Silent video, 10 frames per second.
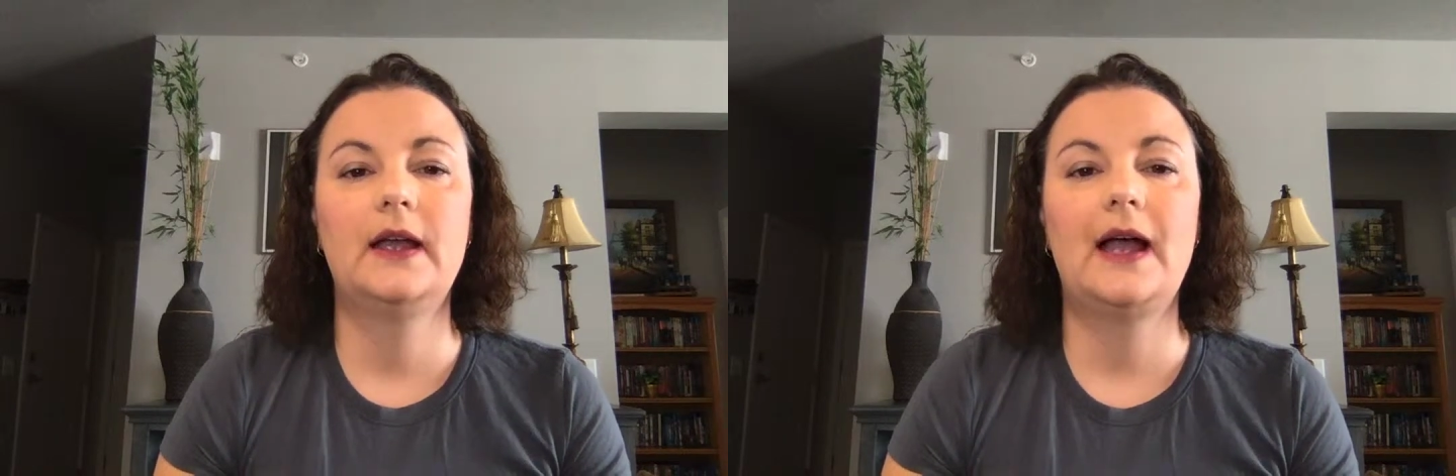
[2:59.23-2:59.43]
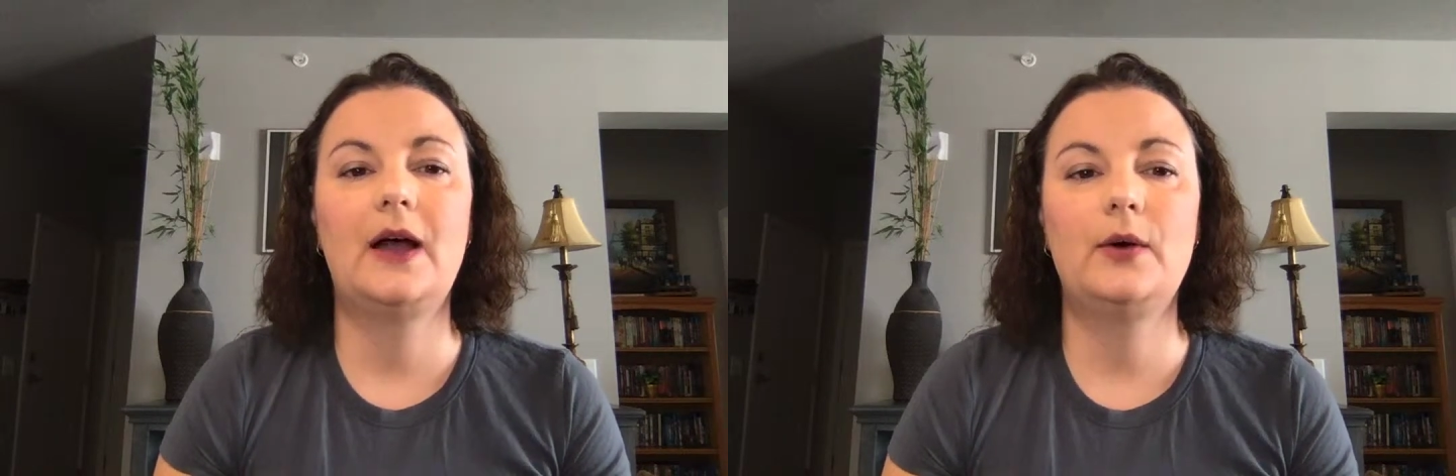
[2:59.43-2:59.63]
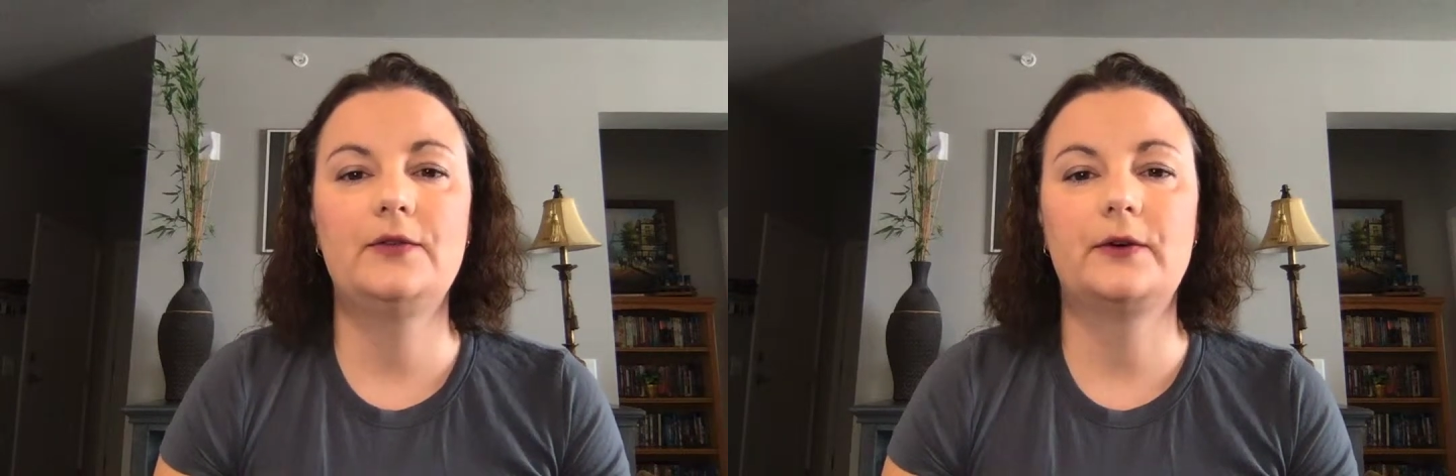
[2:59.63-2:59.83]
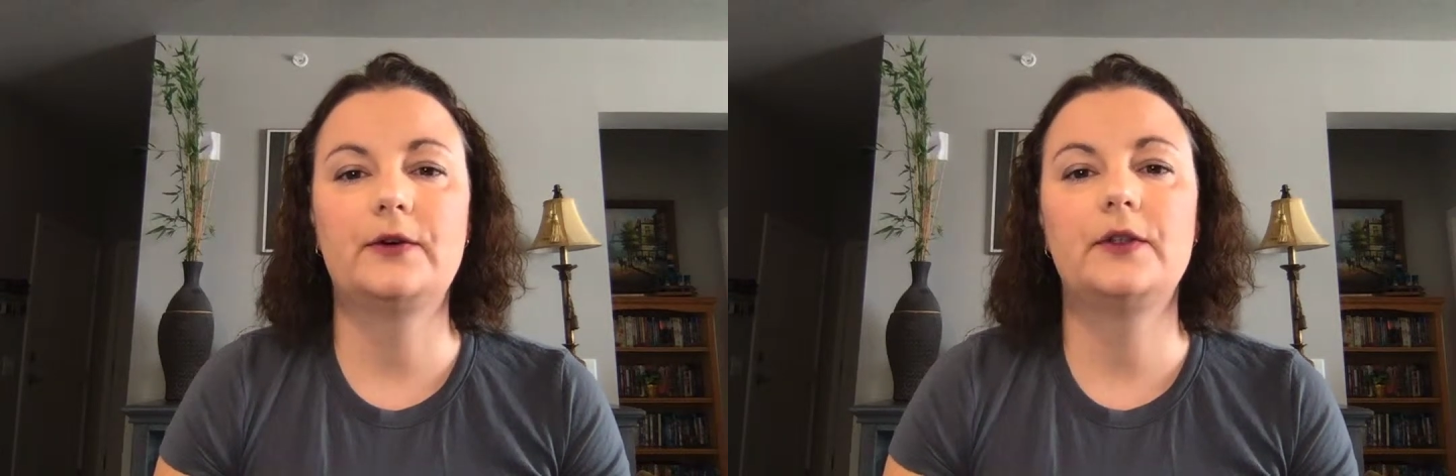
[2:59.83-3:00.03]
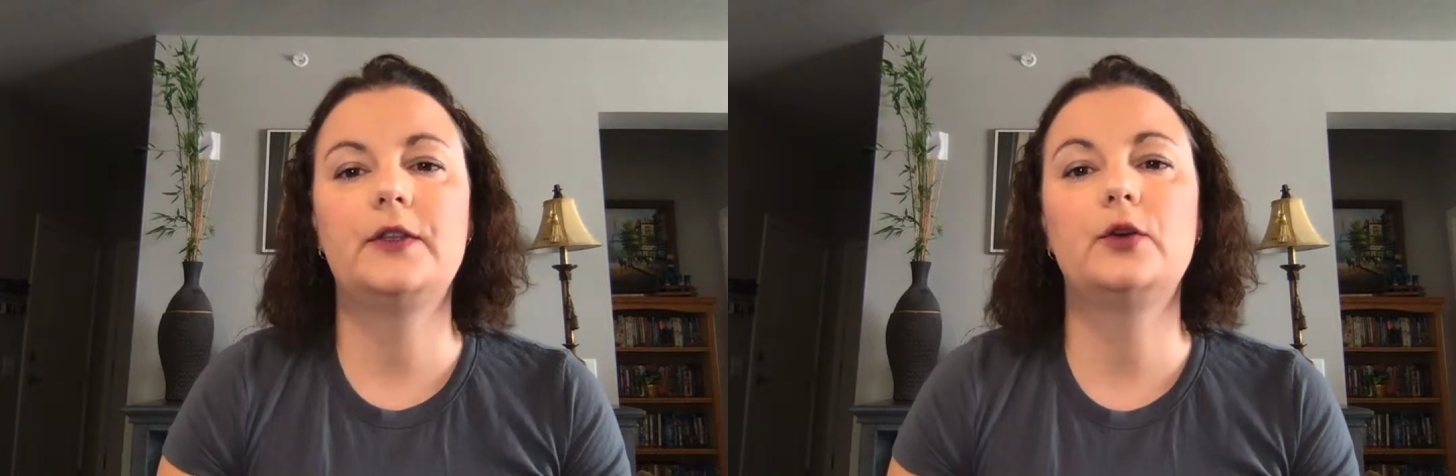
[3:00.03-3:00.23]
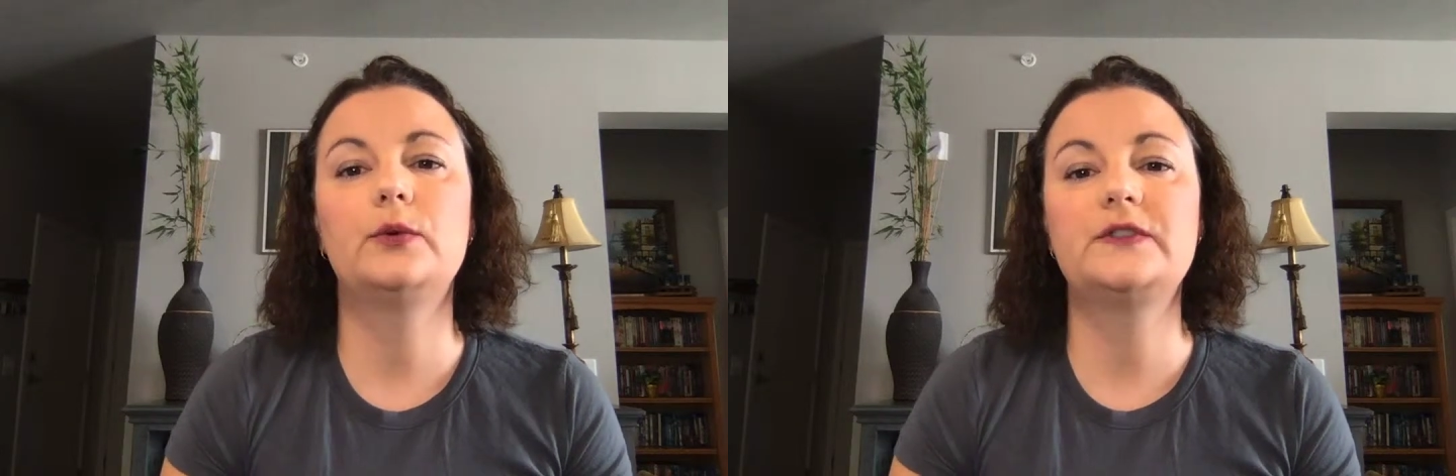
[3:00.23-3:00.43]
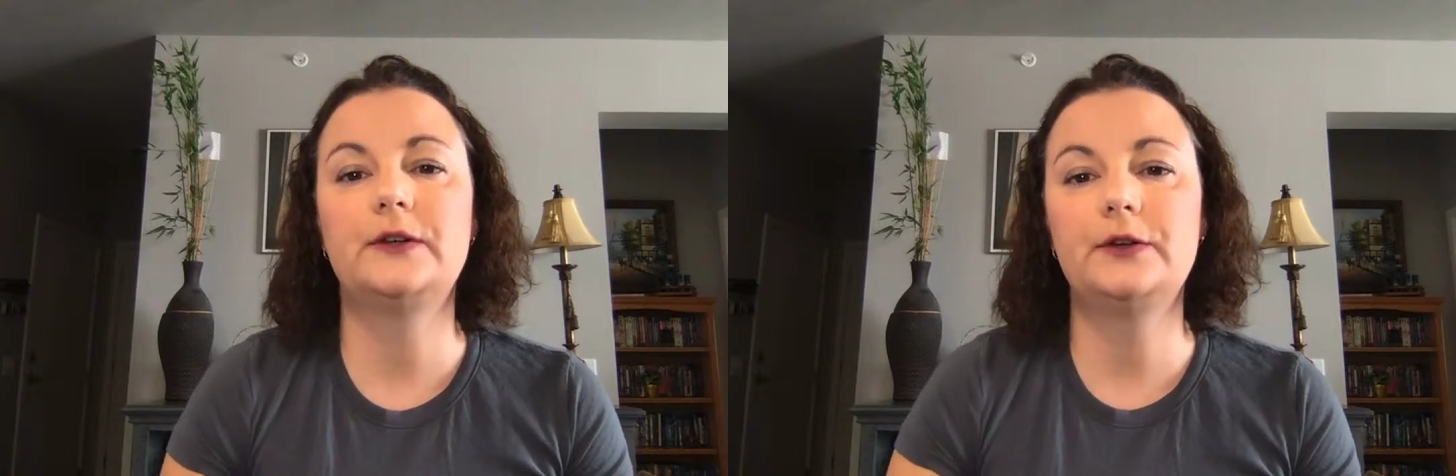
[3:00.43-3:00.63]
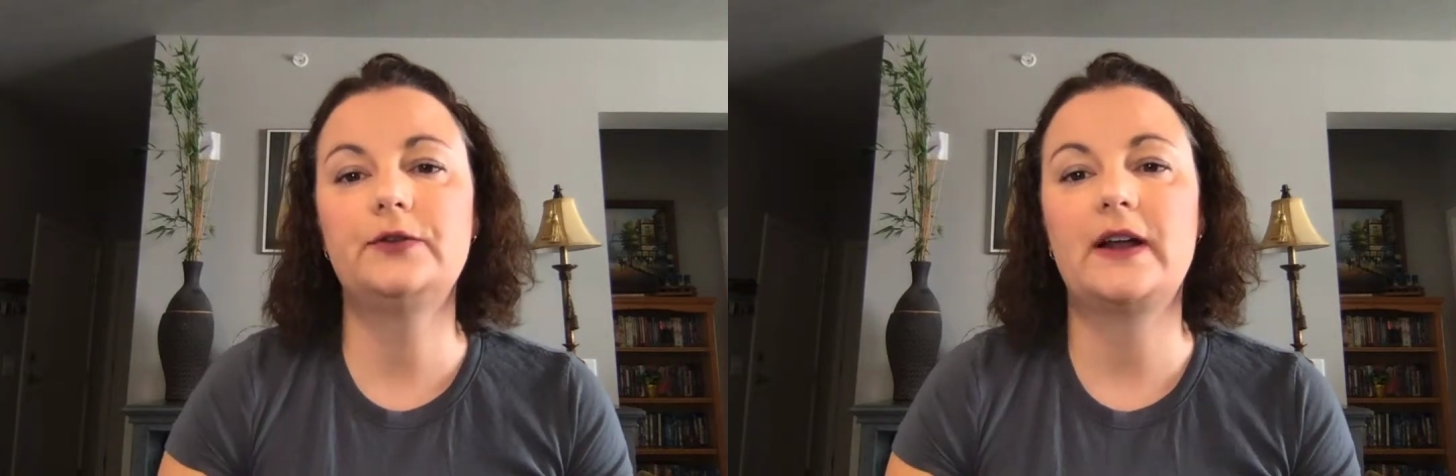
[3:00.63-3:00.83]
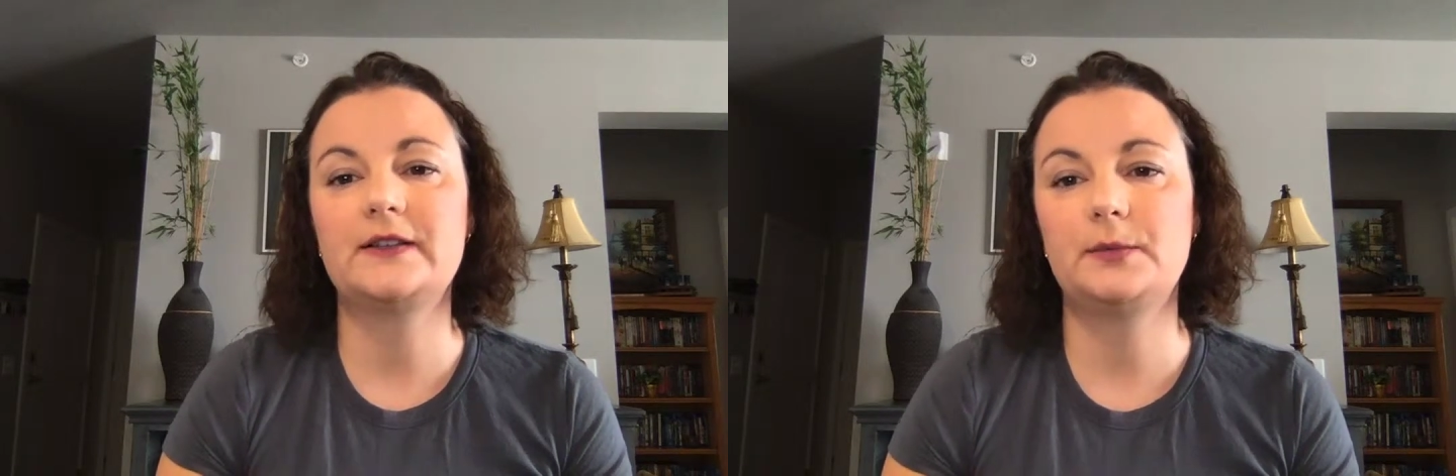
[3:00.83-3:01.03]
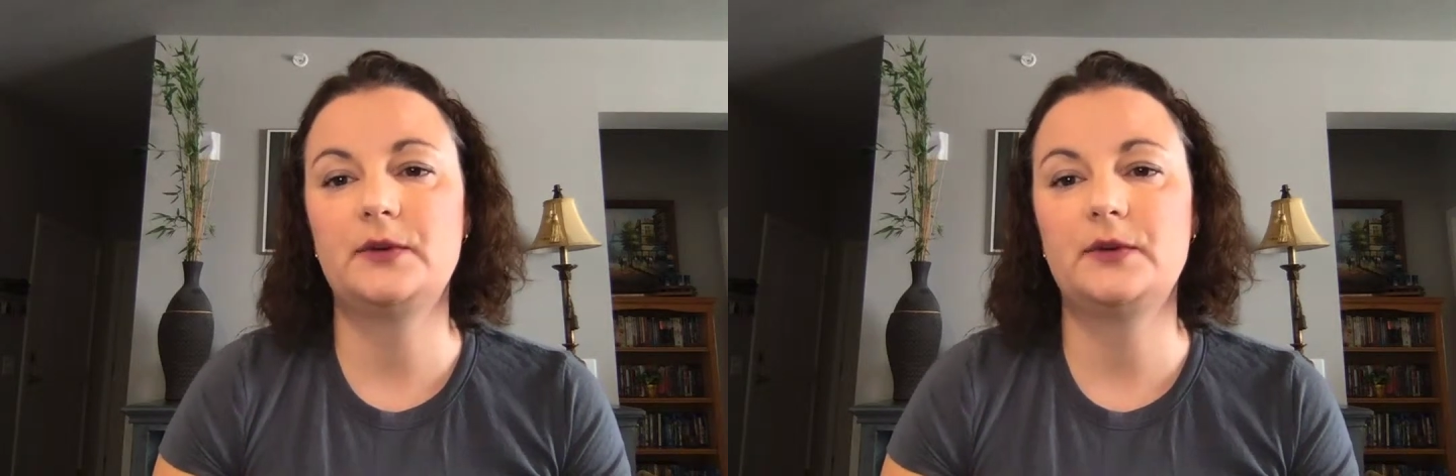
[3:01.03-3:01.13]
However, there was unrest